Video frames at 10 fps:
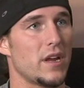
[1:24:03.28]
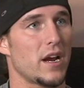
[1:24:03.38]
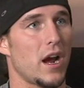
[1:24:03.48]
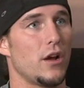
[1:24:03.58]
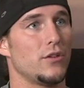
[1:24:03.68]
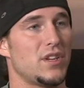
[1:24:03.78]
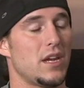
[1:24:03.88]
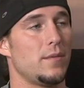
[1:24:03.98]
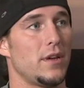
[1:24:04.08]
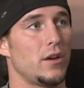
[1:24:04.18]
and Kyle
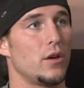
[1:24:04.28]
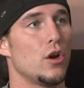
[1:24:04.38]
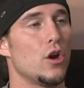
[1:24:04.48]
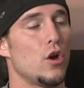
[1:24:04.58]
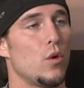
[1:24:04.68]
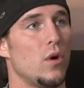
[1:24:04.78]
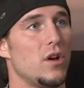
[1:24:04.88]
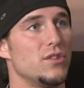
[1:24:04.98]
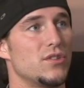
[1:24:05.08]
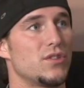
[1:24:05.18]
teaming
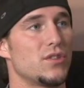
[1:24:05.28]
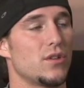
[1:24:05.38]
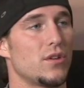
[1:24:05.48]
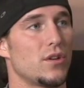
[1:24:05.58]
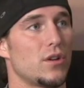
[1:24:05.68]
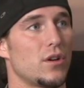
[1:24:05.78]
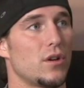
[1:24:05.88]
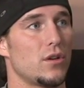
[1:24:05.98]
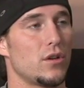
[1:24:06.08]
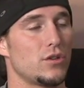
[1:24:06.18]
was
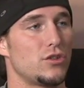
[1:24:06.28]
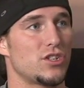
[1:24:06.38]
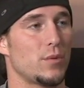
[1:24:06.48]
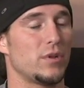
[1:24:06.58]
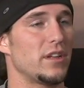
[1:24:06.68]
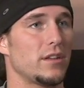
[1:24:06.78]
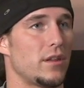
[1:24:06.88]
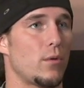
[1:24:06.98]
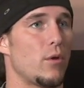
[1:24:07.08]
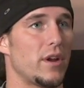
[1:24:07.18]
just completely
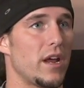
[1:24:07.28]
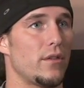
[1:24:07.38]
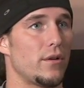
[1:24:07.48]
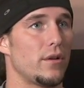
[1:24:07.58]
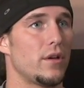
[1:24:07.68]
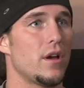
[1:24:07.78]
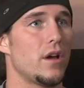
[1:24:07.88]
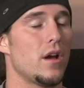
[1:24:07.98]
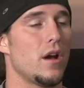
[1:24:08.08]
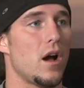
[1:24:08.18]
thrown together.
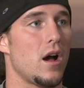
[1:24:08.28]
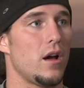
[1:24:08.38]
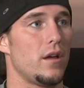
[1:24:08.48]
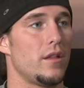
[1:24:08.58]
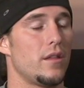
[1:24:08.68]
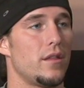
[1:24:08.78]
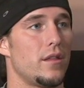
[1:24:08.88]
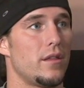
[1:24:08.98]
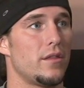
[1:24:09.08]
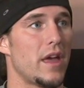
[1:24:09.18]

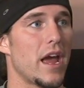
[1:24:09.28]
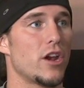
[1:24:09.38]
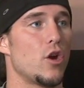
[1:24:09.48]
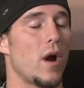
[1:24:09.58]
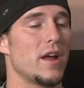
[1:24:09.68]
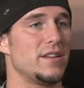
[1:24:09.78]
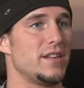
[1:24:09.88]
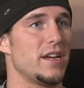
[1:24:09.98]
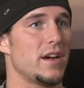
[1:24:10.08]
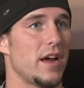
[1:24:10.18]
They had no
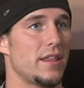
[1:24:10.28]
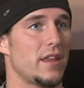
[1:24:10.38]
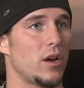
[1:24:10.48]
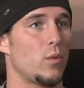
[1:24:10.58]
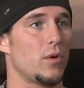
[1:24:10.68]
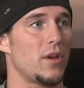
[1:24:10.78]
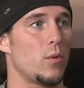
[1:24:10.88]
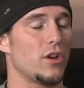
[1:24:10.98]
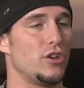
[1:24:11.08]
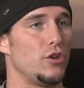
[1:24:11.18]
idea, I think, what they
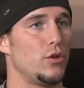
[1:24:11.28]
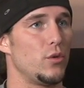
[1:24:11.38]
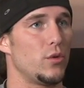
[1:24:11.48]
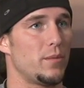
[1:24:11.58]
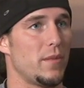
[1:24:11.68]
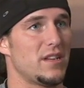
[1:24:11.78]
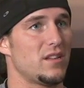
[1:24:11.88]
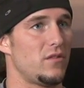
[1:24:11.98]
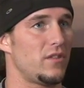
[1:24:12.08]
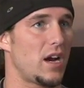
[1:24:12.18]
wanted to do with
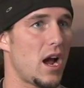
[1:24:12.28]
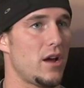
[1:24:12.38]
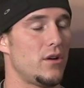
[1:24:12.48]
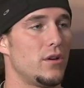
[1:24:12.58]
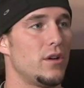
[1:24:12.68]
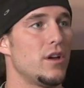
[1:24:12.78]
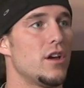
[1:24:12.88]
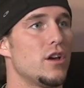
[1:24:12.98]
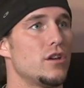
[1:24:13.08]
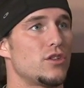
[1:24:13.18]
myself and Kyle.
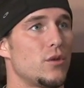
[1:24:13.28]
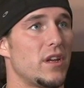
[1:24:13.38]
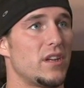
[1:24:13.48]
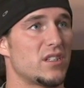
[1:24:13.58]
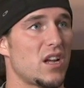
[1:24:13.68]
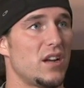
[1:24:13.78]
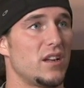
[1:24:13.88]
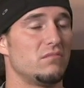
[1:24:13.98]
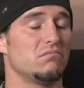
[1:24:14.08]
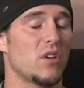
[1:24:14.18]
So they
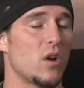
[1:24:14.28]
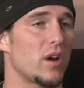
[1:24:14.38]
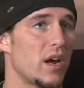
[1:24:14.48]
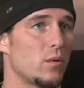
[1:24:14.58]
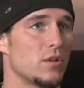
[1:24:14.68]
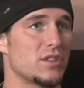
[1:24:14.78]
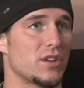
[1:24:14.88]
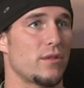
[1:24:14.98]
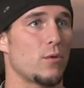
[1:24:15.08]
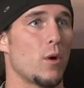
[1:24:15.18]
decided, okay, we're just
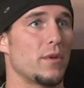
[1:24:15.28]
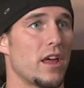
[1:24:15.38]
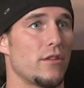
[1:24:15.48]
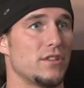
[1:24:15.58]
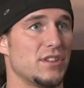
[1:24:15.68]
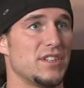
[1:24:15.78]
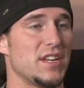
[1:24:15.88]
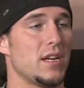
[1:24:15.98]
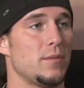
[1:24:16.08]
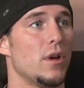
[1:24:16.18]
going to throw them together as a
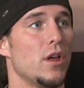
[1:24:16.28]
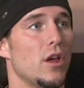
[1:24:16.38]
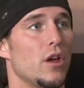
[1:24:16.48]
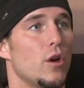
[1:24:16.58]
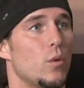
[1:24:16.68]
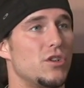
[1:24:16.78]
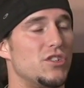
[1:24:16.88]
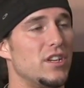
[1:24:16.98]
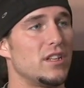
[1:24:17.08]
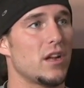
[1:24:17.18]
team, which
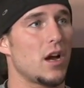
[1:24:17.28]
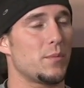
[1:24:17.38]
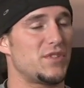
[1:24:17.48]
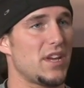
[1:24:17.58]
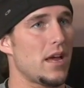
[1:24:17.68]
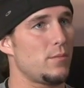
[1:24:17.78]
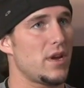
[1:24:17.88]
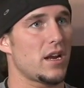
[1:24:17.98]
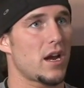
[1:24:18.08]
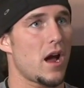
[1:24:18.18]
didn't upset
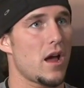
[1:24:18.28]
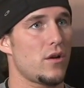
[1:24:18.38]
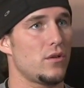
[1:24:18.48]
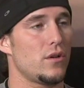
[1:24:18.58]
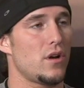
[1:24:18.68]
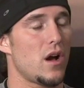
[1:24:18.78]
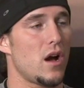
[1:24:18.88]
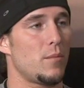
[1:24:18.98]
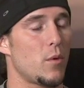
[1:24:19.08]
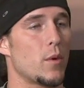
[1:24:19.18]
me and Kyle,
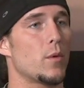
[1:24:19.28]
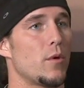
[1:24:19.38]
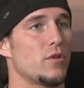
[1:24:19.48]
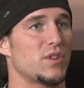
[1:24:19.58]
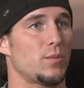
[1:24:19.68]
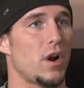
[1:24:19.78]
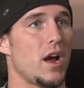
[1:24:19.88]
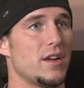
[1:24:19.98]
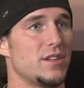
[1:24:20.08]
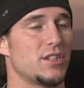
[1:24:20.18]
but we were both
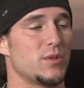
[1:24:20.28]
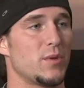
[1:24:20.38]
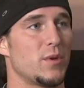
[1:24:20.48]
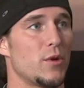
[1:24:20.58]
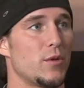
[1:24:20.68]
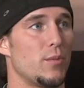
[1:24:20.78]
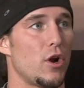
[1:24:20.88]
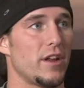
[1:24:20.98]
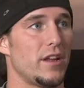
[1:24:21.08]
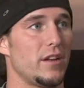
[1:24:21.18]
surprised because we were both
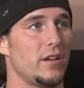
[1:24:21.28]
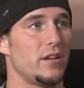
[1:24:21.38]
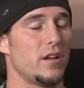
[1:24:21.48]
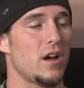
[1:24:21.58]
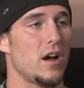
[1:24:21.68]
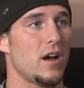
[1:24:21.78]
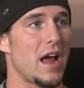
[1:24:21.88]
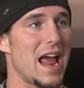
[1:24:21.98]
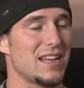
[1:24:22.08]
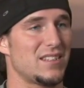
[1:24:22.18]
brought in
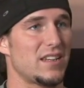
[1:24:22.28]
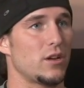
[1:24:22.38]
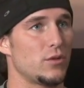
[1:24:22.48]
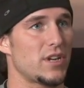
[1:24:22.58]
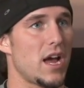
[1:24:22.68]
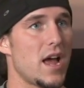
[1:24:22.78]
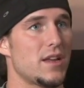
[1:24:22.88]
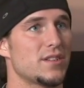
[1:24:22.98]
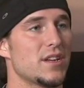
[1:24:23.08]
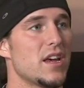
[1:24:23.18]
as singles guys,